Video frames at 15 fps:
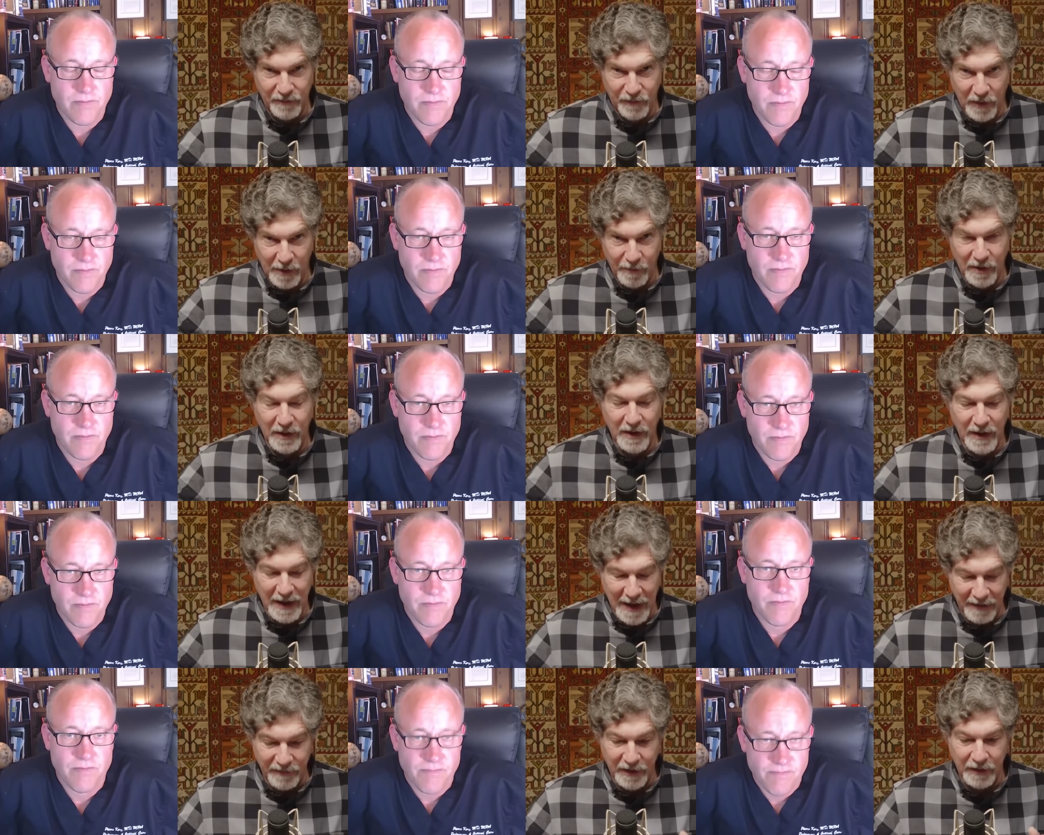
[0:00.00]
Speaker 1: Pharma
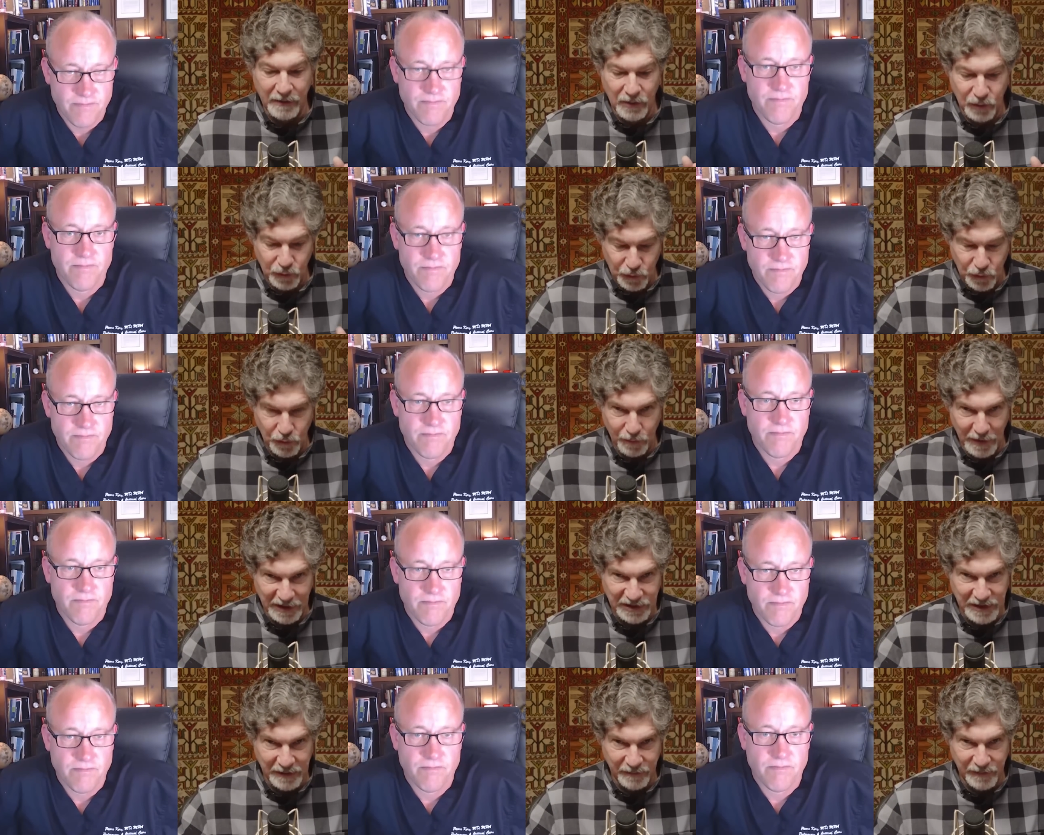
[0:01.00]
having too
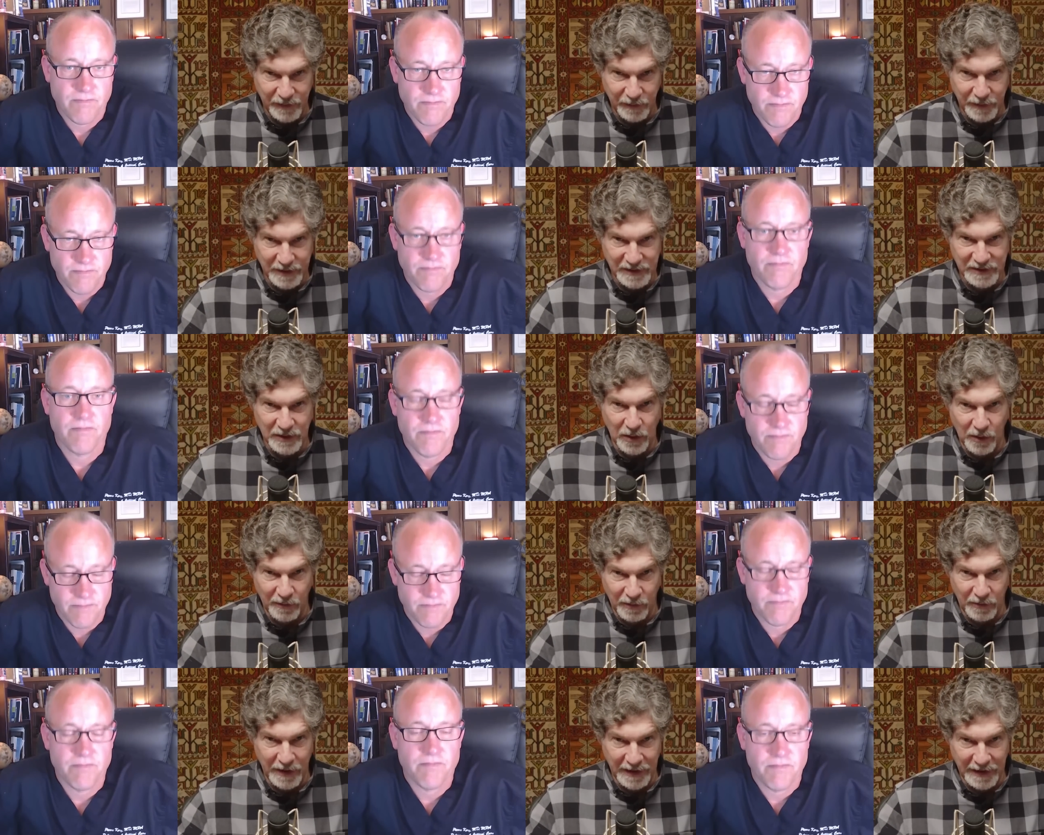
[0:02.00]
much influence
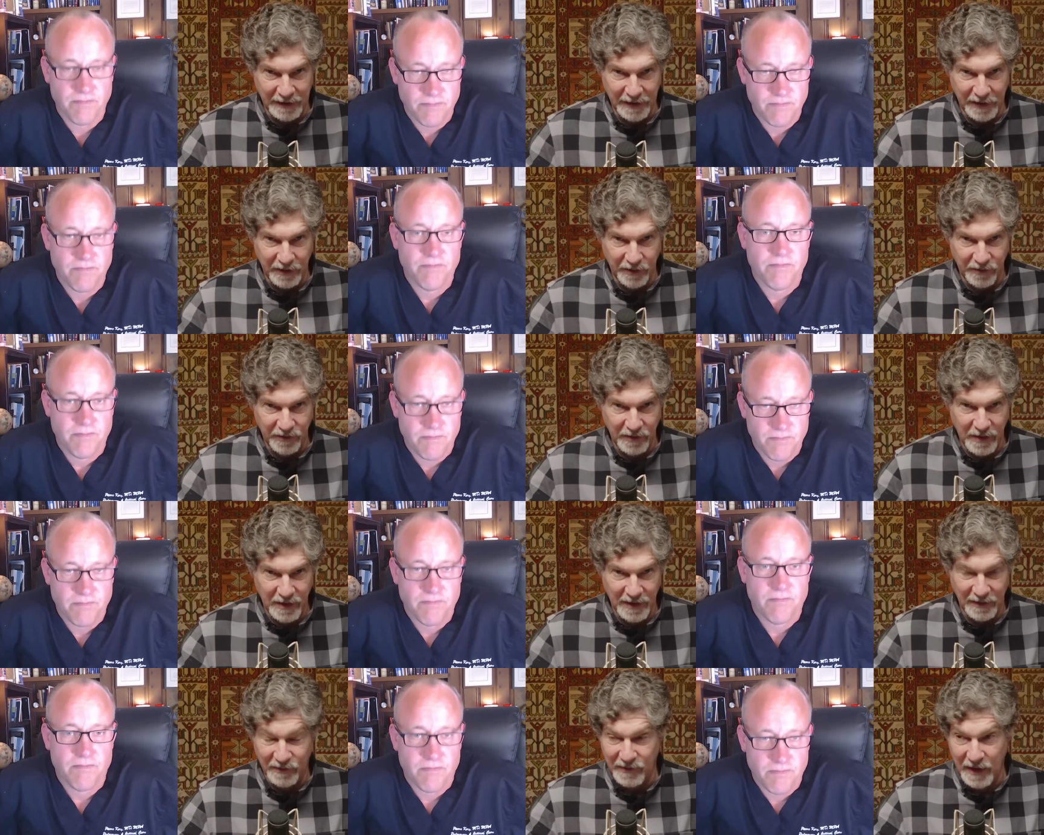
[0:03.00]
over regulators
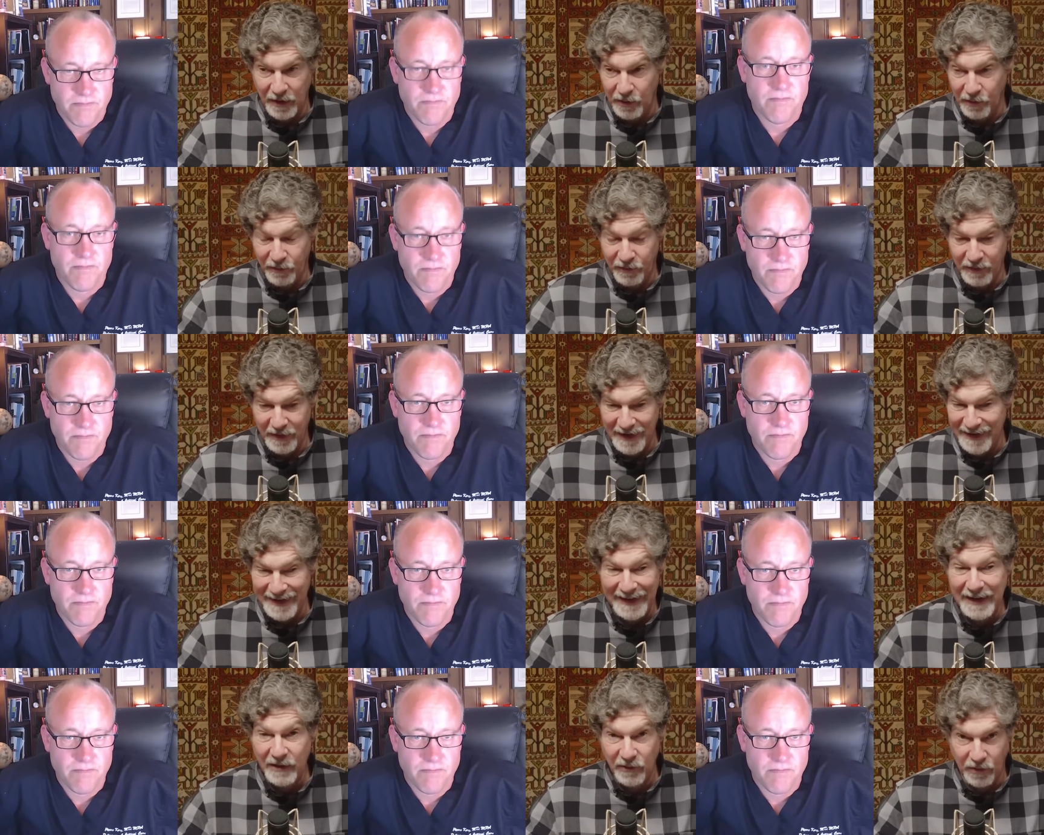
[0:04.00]
instead of it
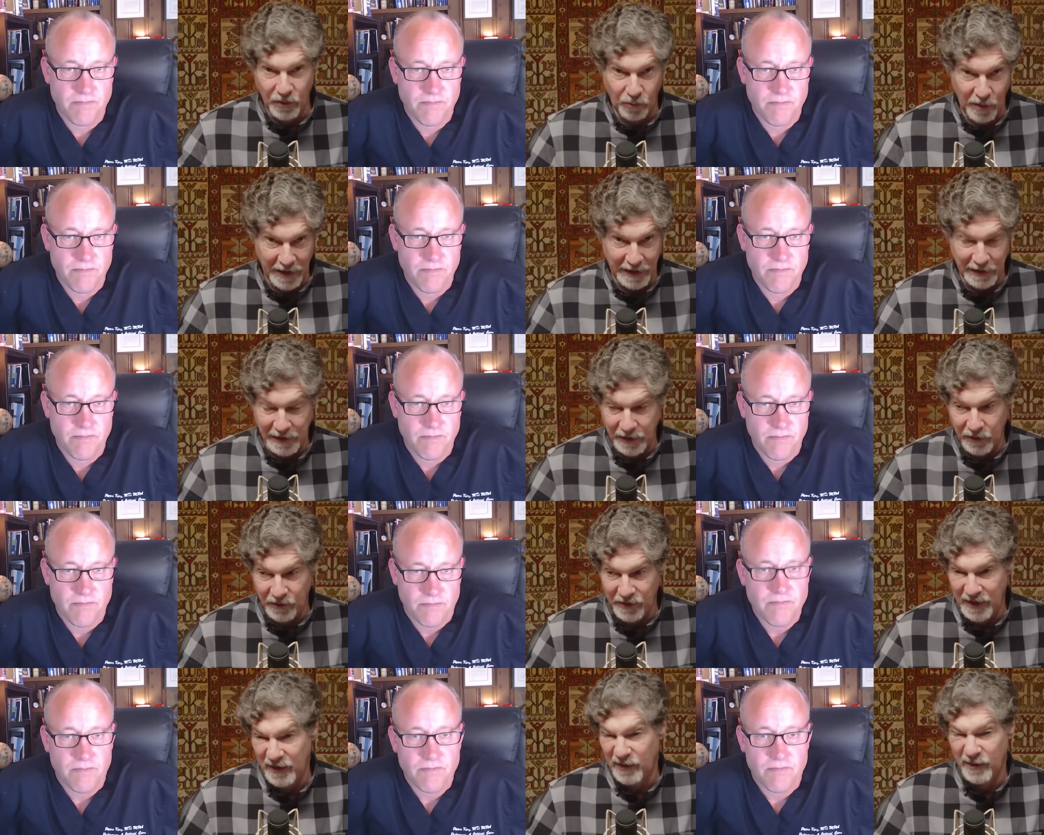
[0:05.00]
is the
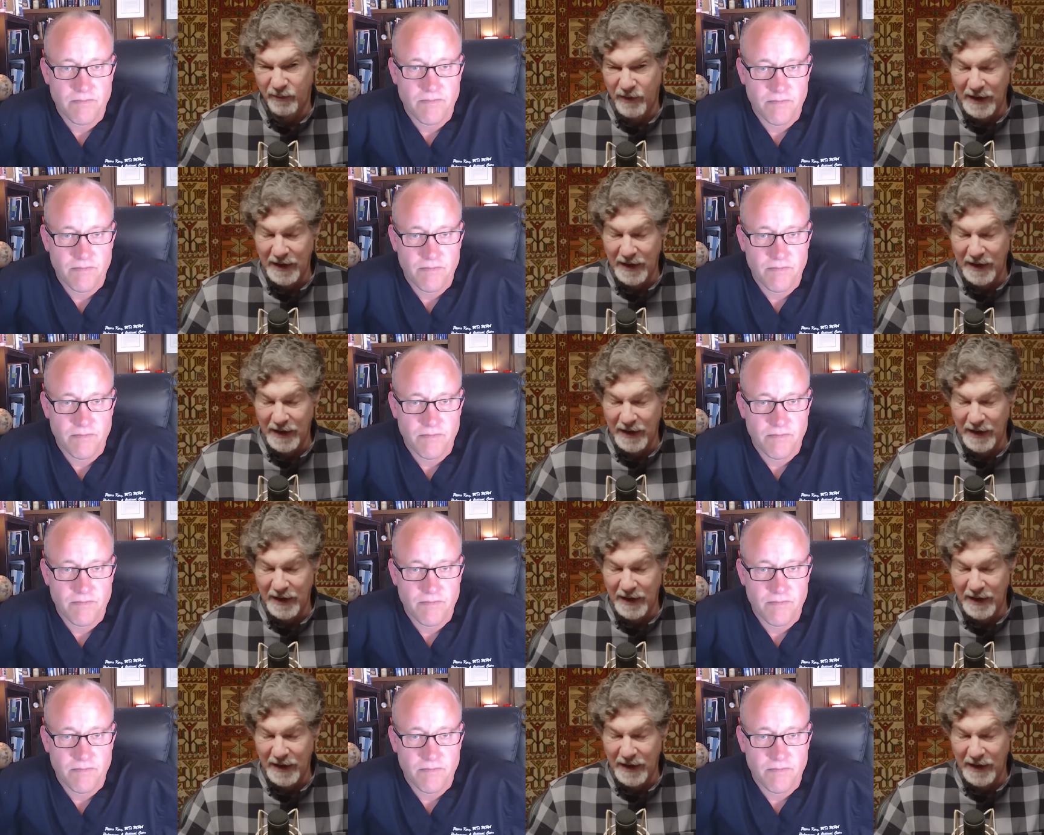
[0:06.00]
regulators. It is